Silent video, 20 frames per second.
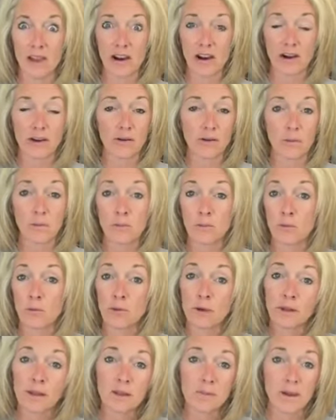They're
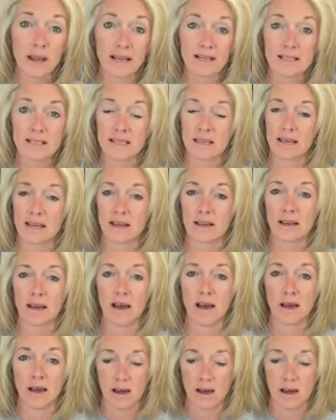really basic.